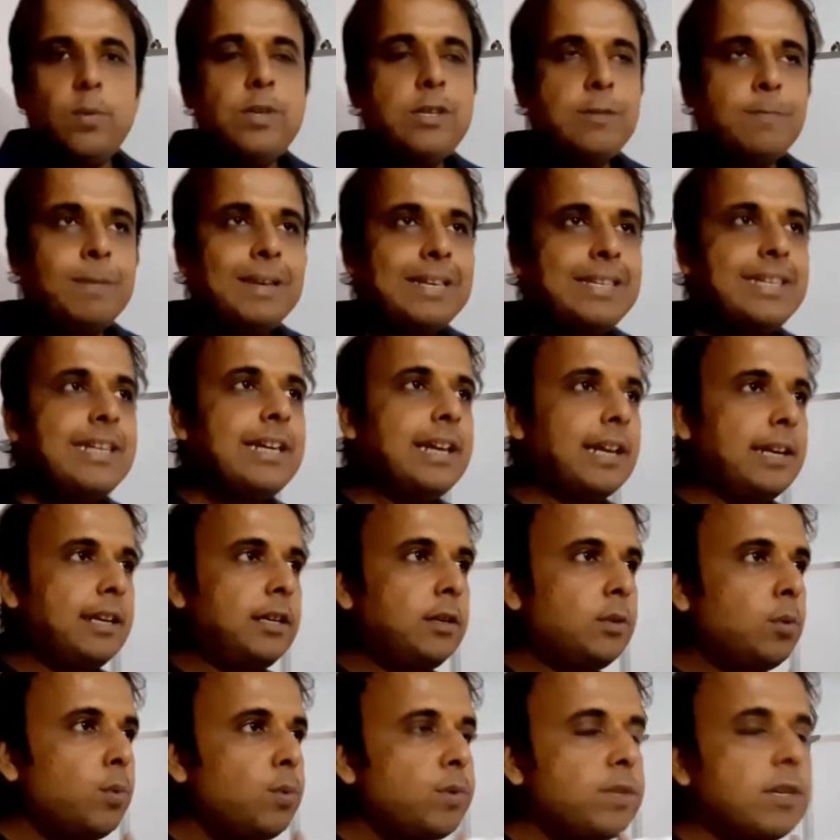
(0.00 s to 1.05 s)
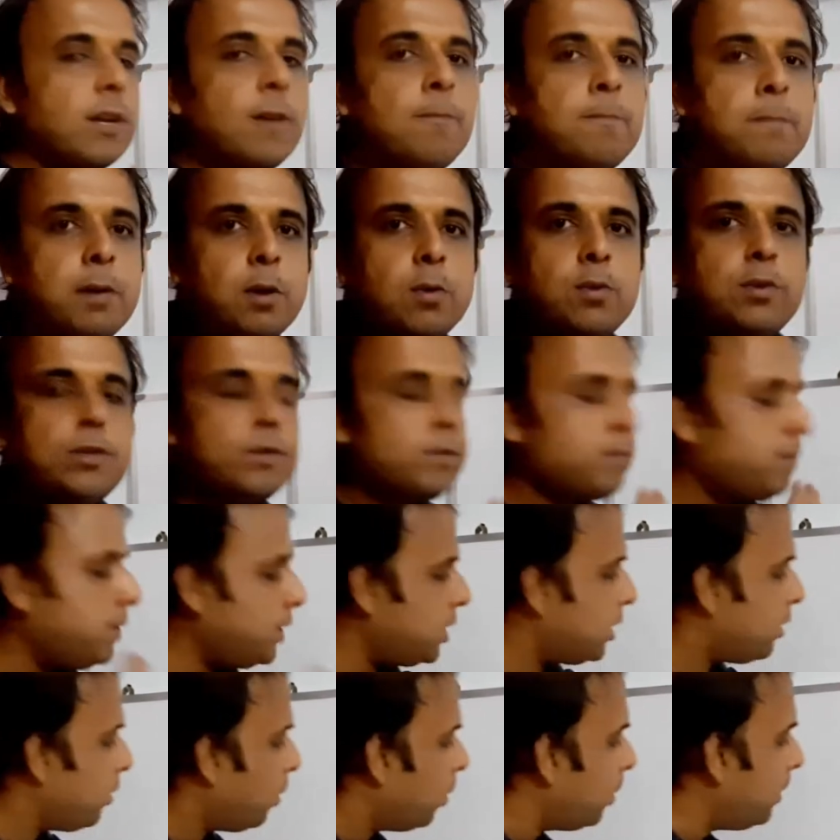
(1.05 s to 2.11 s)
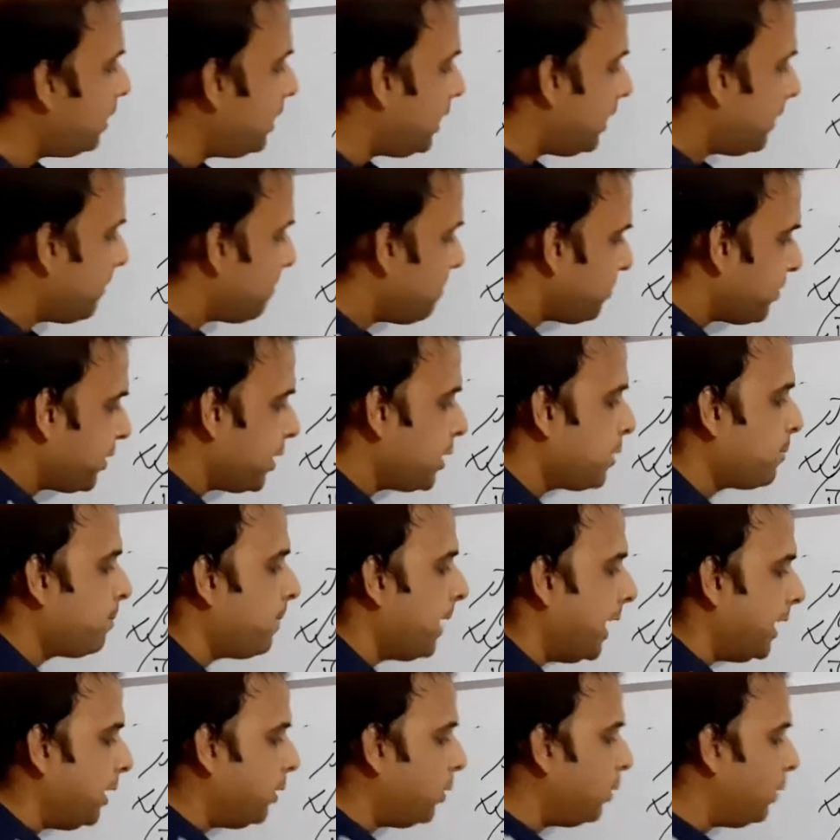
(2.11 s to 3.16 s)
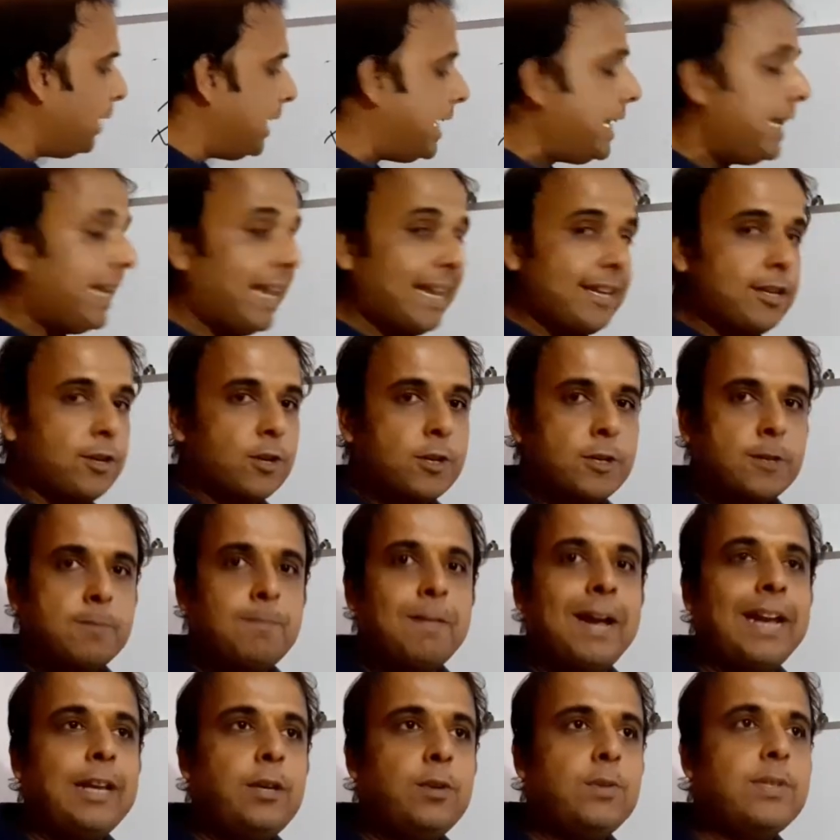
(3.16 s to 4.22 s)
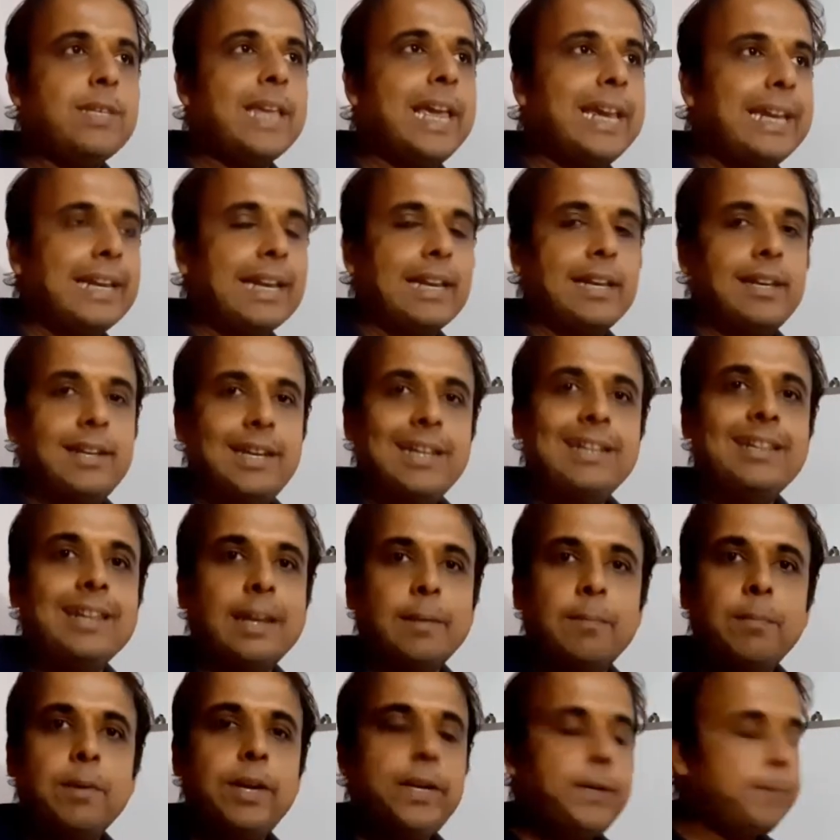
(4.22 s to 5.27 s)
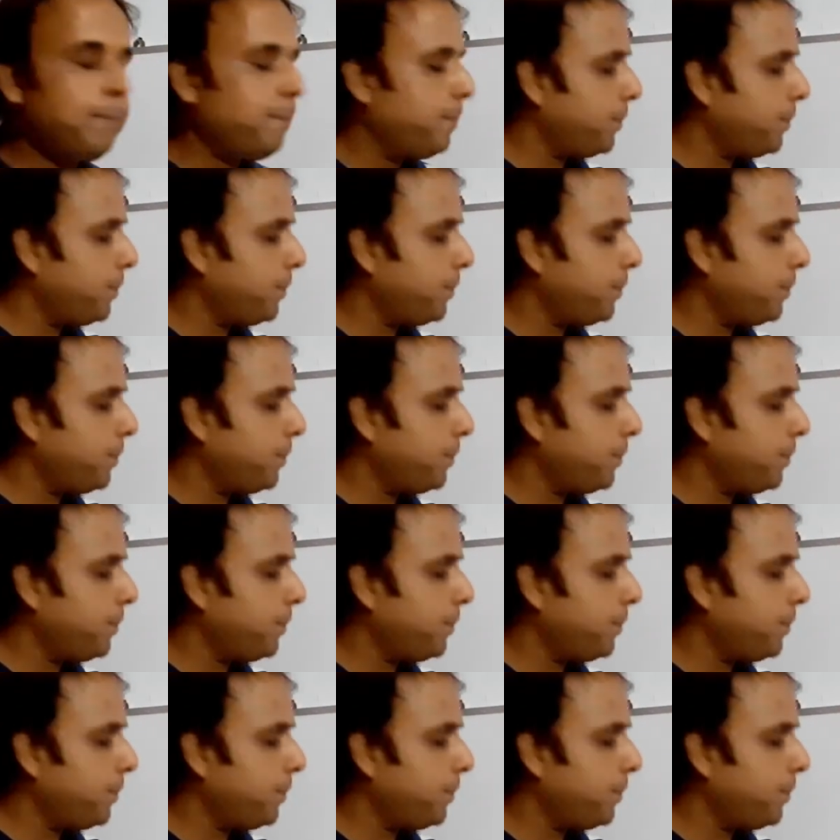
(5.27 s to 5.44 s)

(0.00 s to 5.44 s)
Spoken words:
basically those compounds which are holding the spiro linkage or spirocycle in them, right?